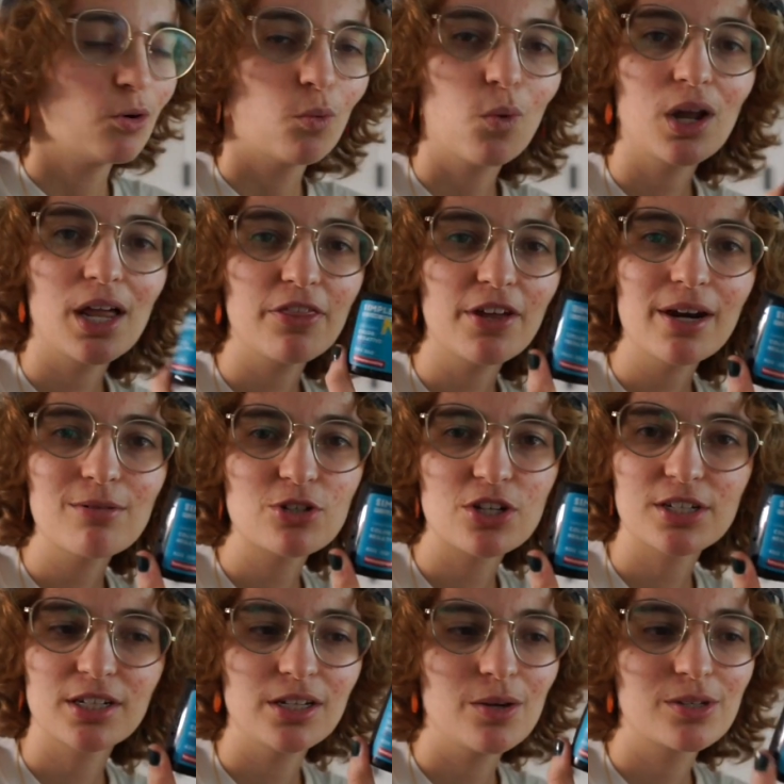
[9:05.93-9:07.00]
While I thought I was
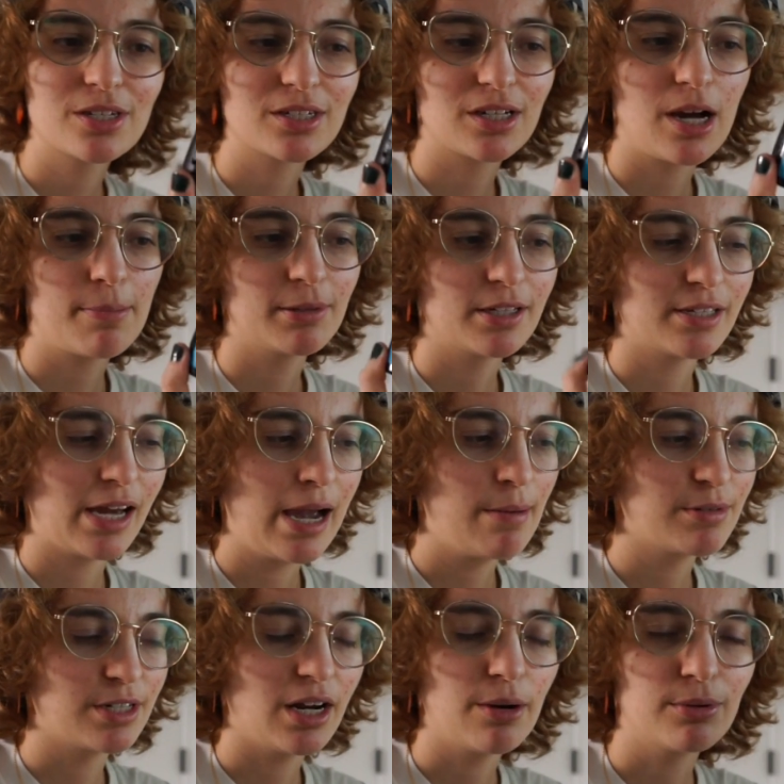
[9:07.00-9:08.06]
just going to use this a couple of
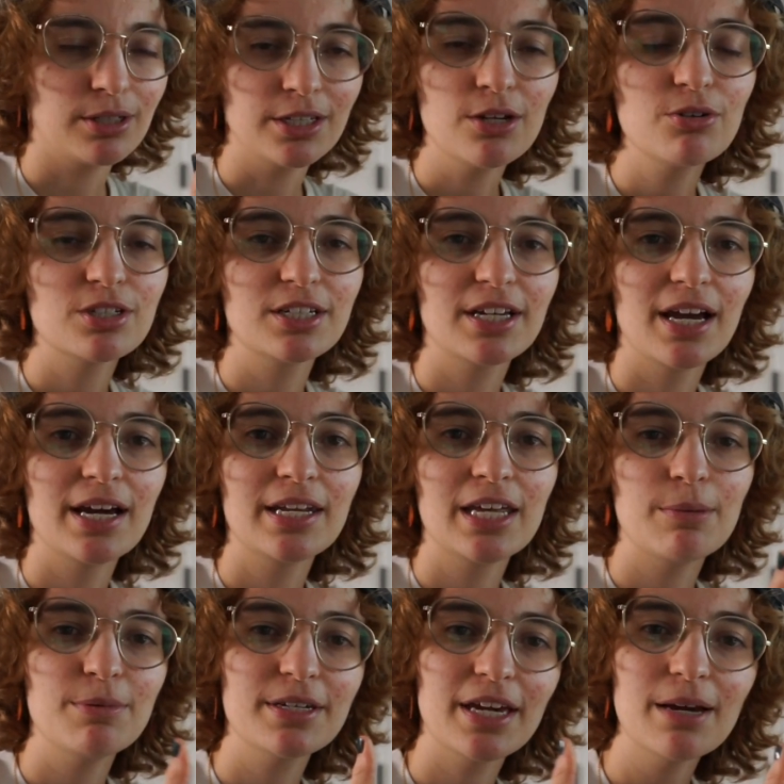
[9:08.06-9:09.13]
times and not really use it again,
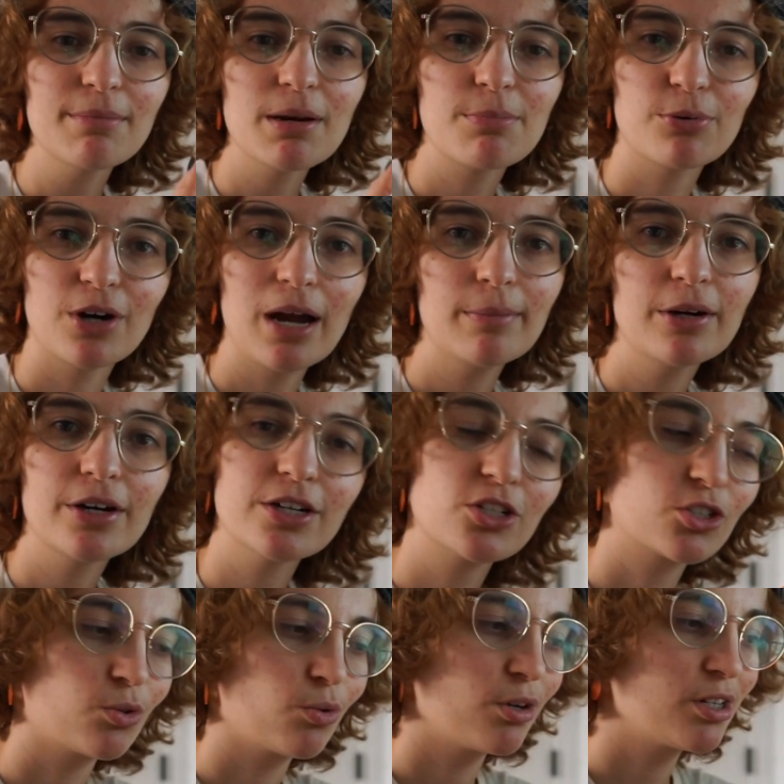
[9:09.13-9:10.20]
it became my primary
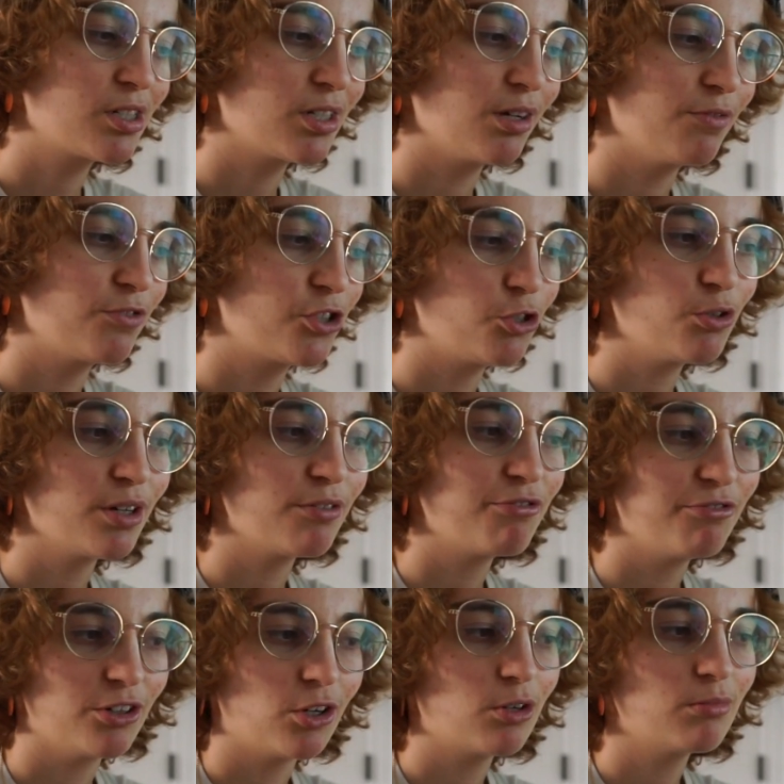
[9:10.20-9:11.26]
source of shooting
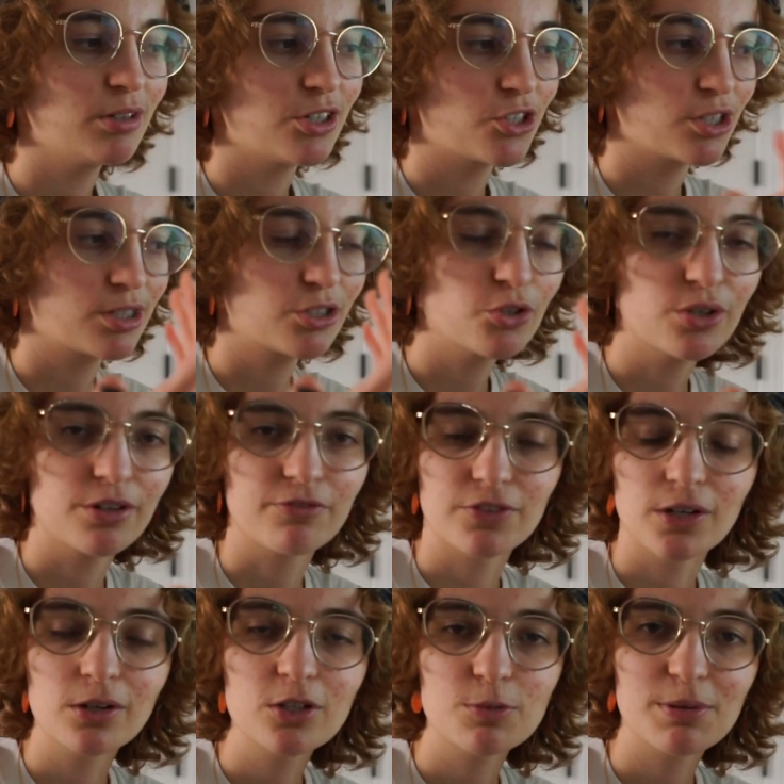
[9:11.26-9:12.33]
film and just shooting
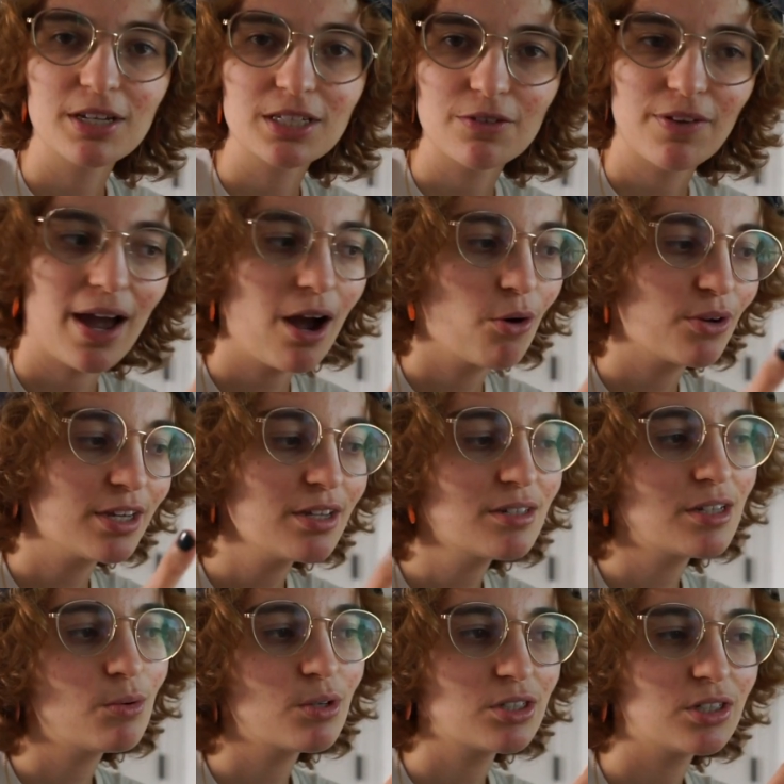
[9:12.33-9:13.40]
photos because of how
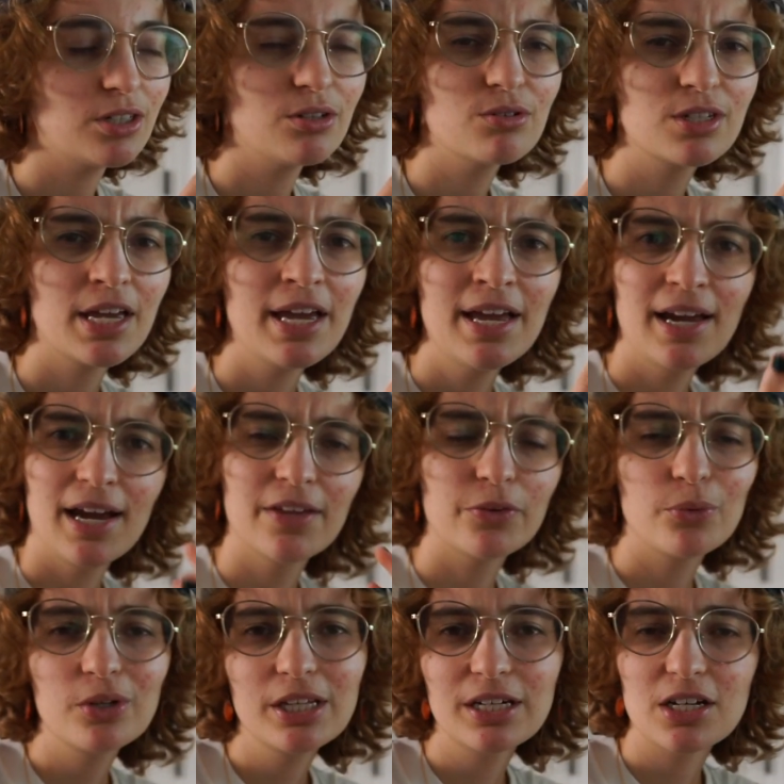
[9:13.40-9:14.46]
easy it was to use and the
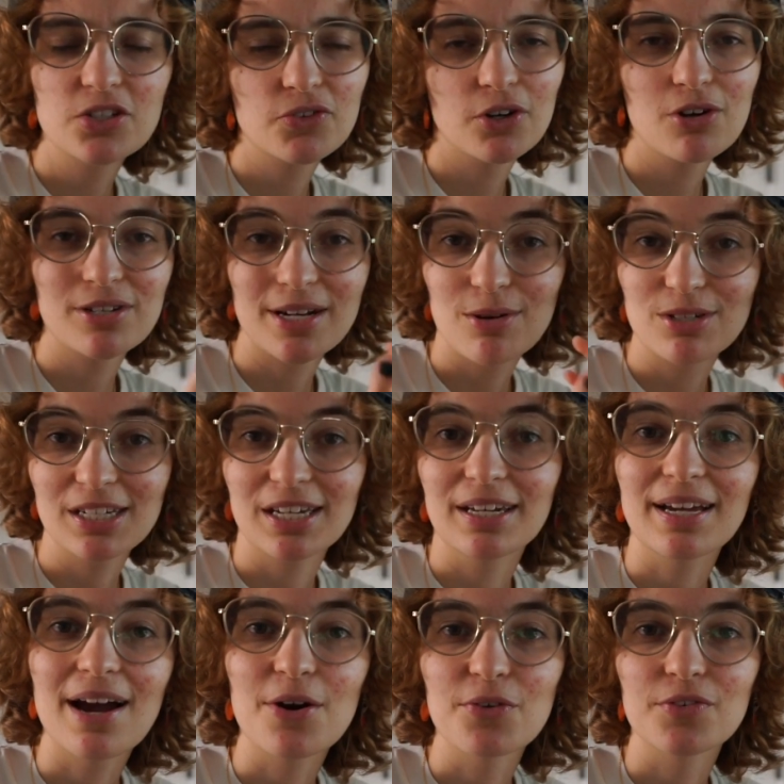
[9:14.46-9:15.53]
really nice photos that I was getting
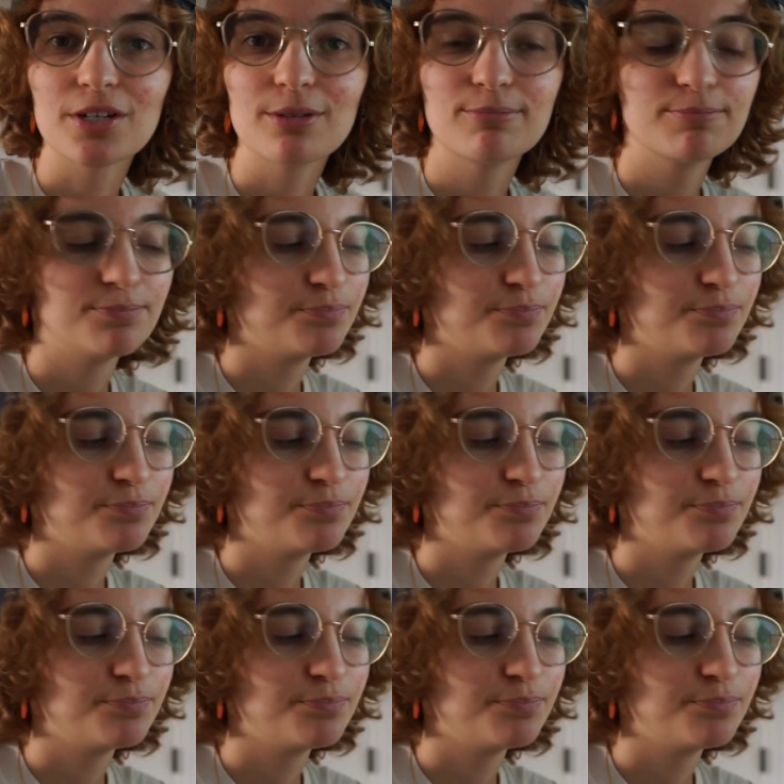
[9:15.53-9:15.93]
out of it.